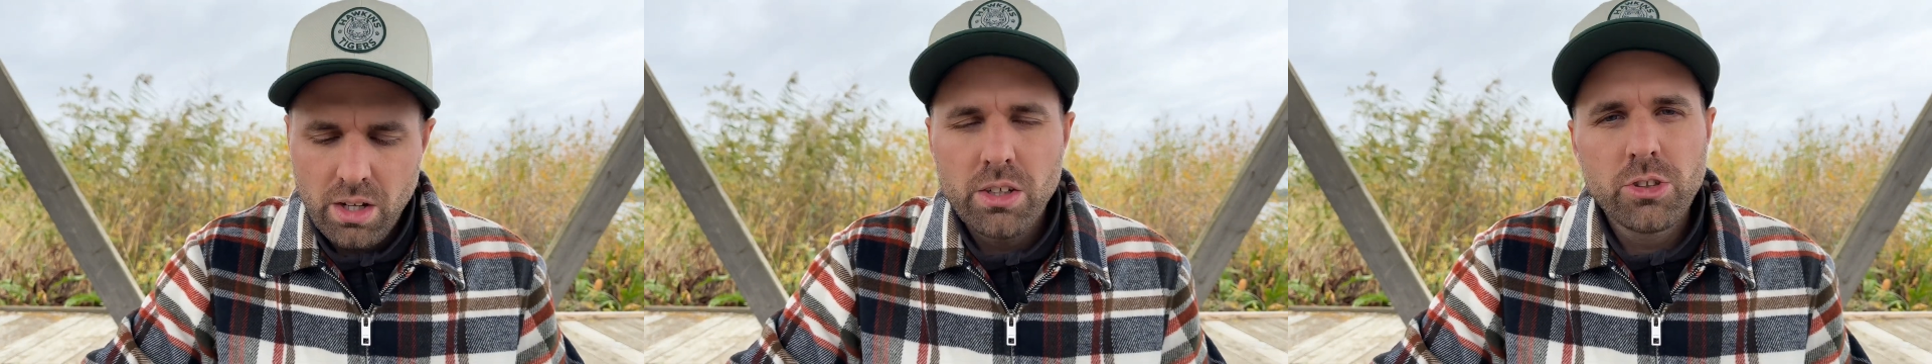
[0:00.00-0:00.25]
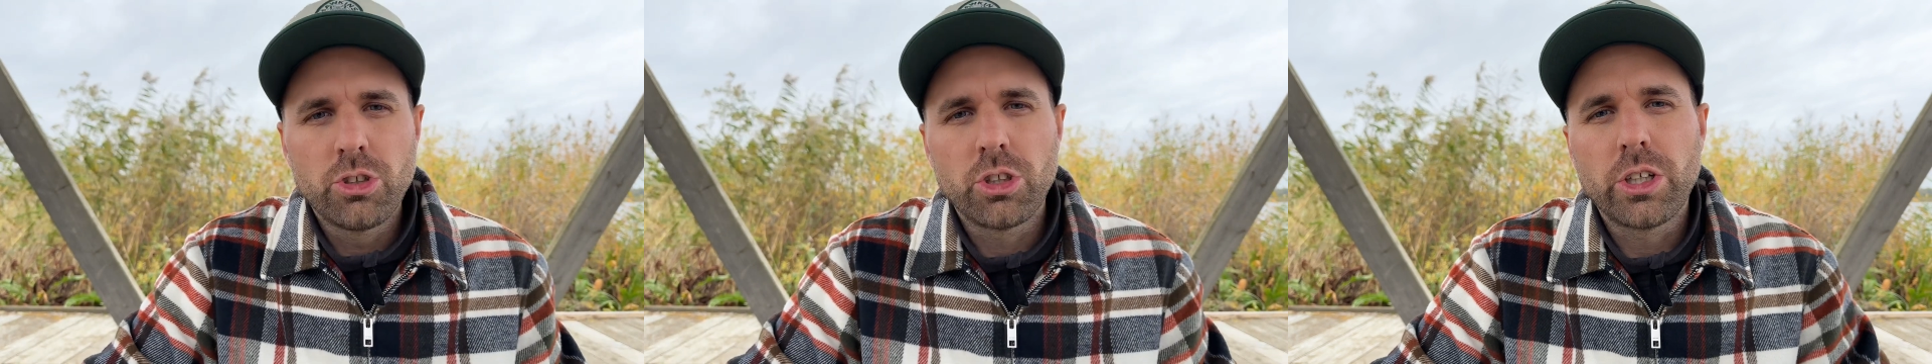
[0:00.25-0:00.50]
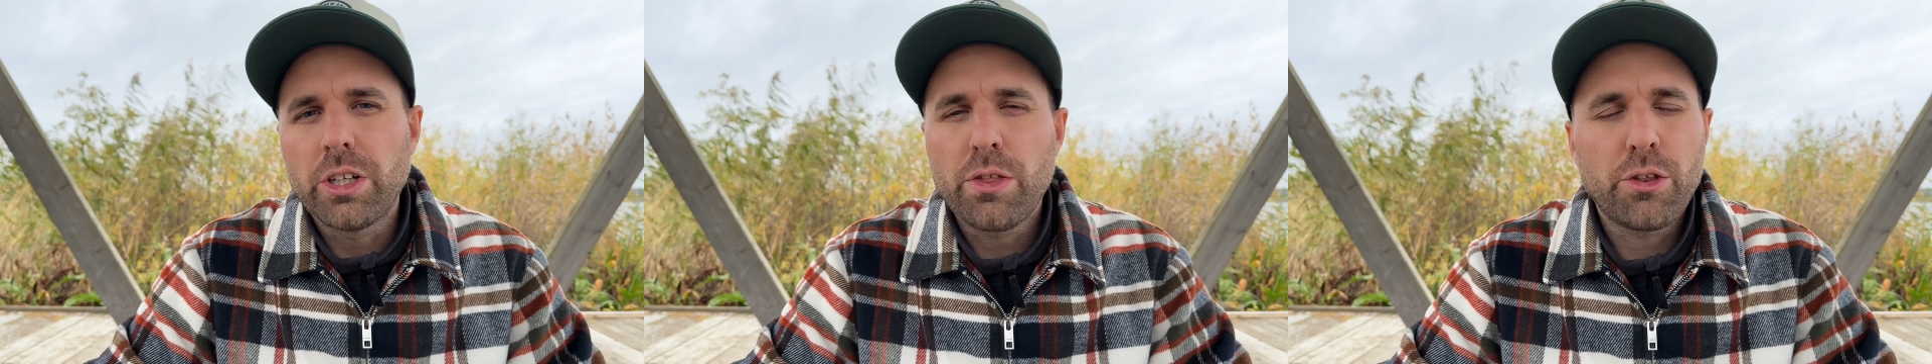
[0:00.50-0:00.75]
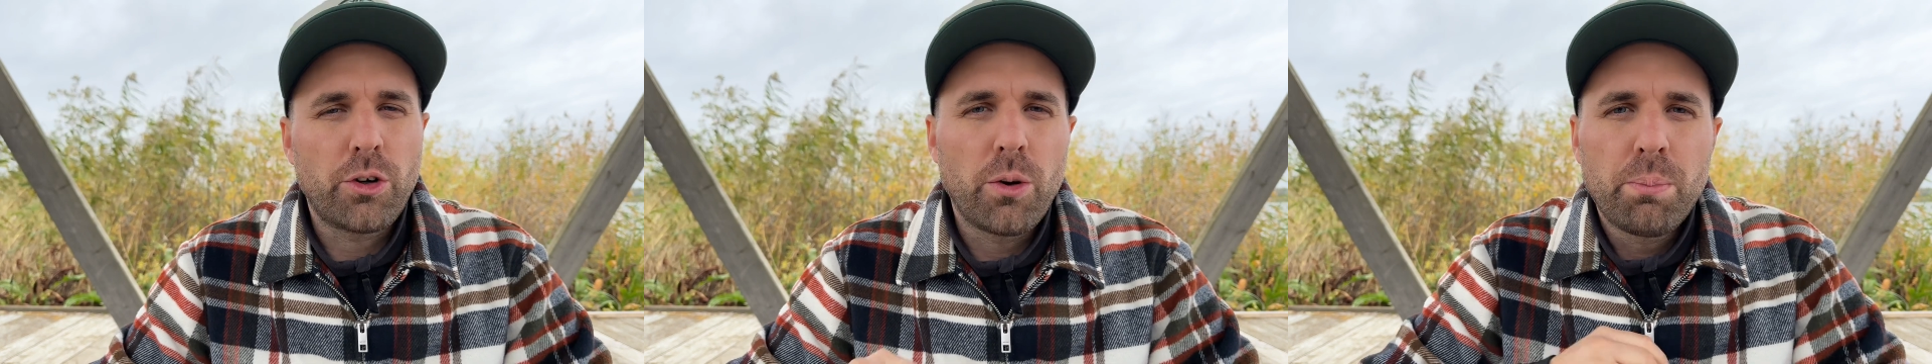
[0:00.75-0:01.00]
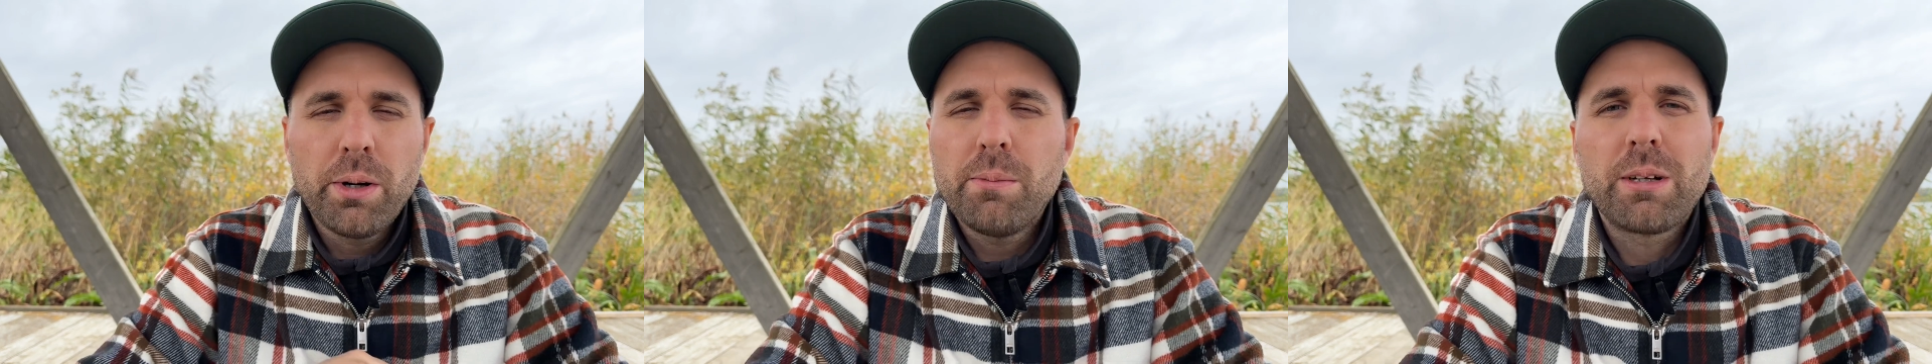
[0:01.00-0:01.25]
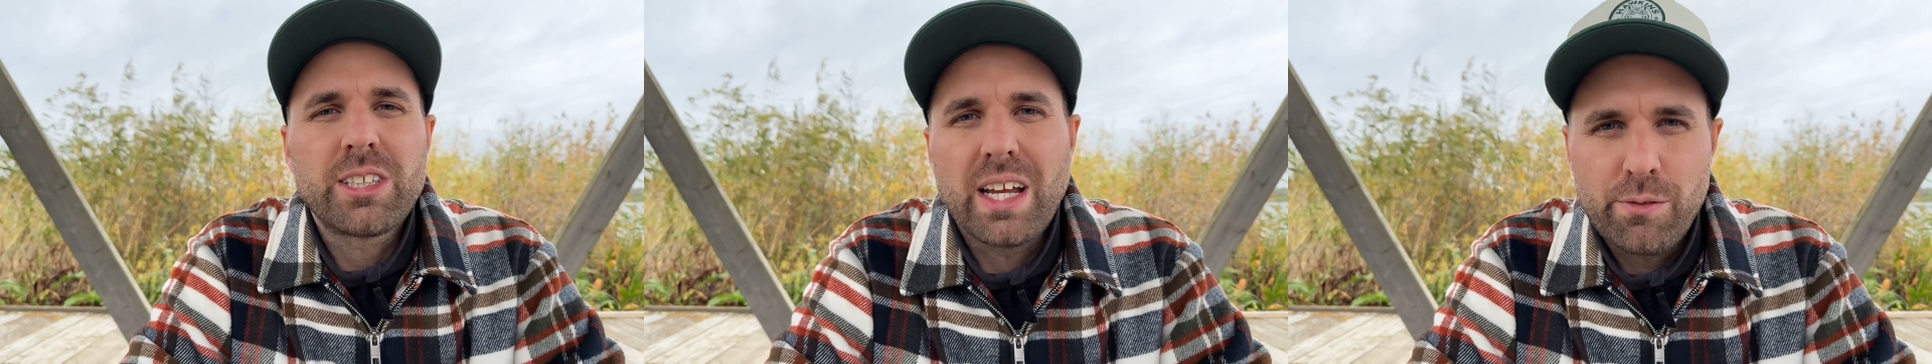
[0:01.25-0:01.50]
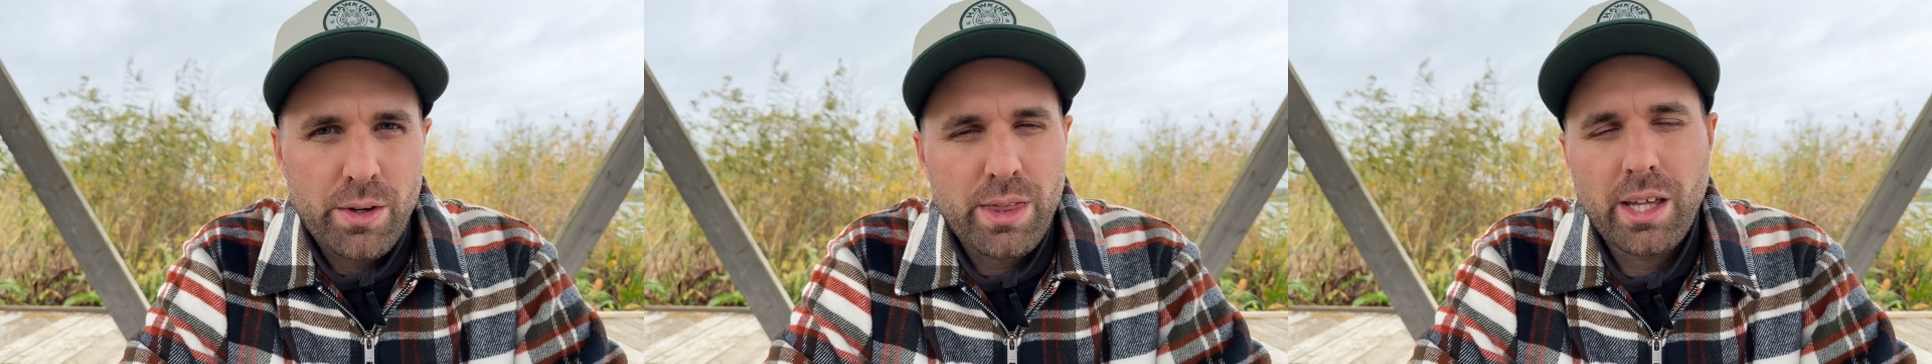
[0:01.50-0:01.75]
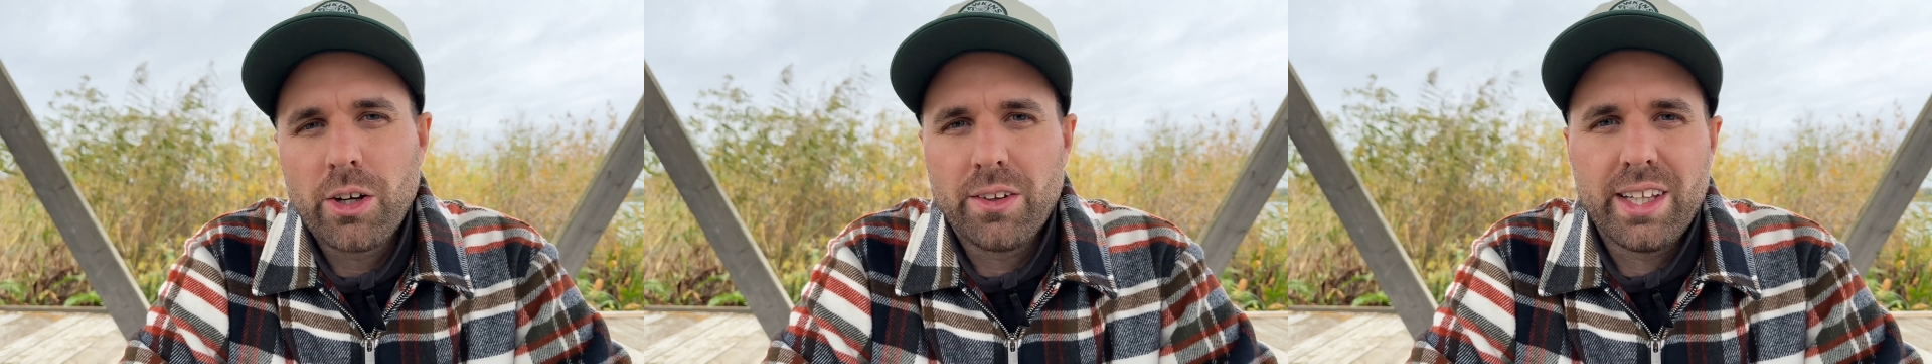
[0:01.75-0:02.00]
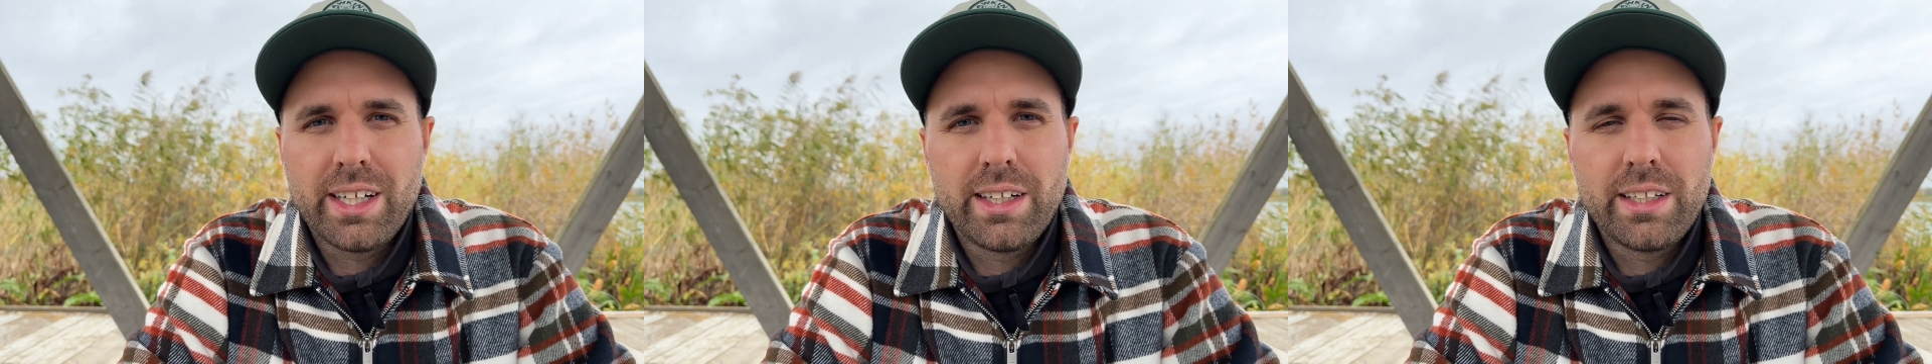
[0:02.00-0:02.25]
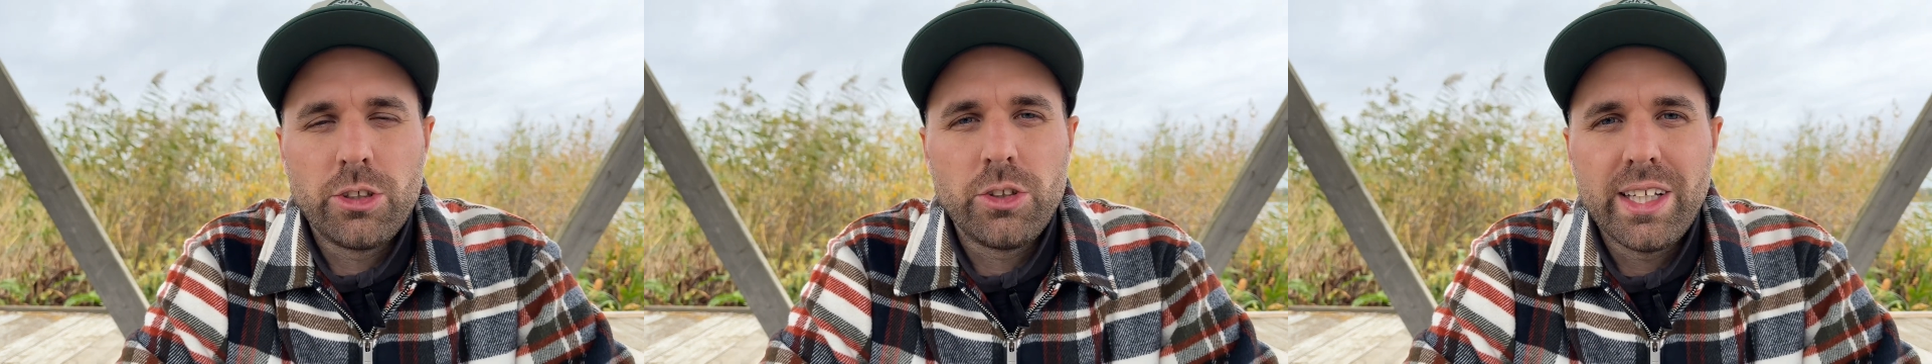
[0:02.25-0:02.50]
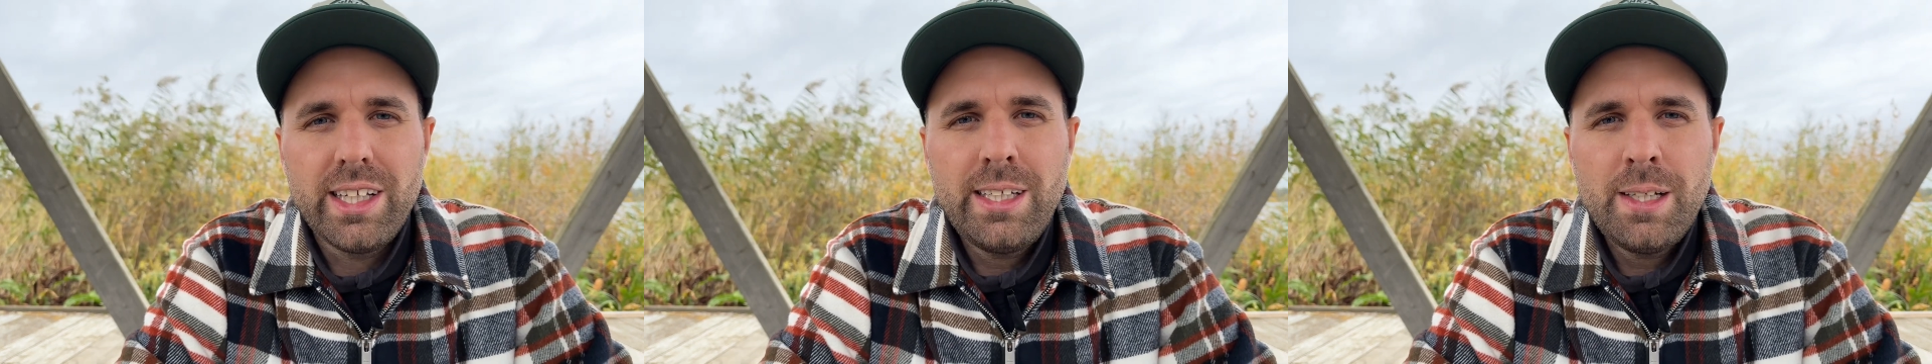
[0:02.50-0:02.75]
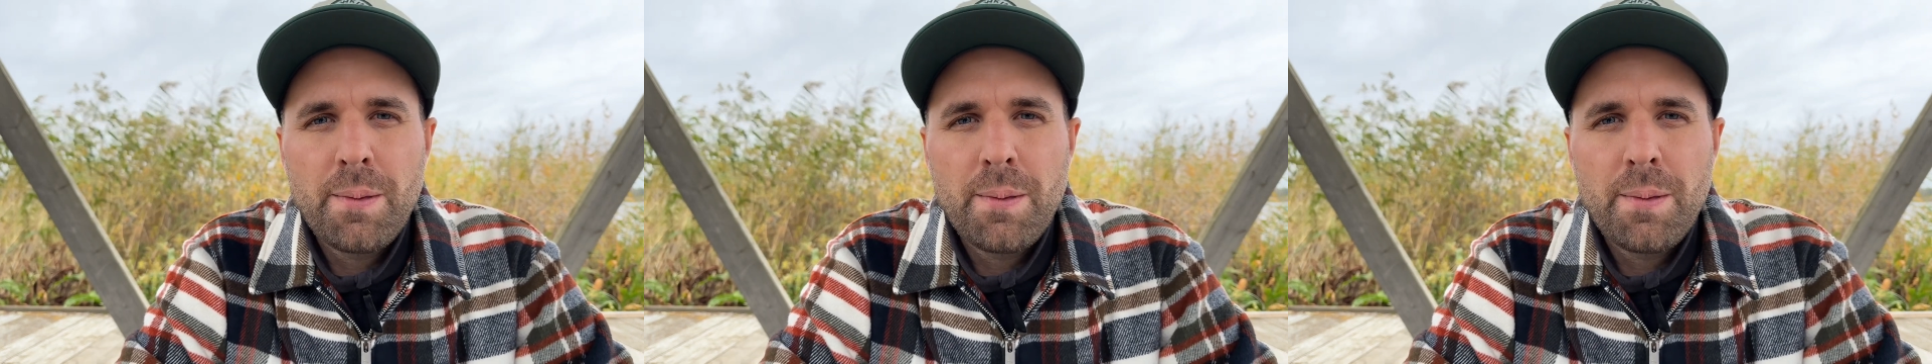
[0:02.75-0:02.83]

So you're gonna throw pretty much everything on there that you need,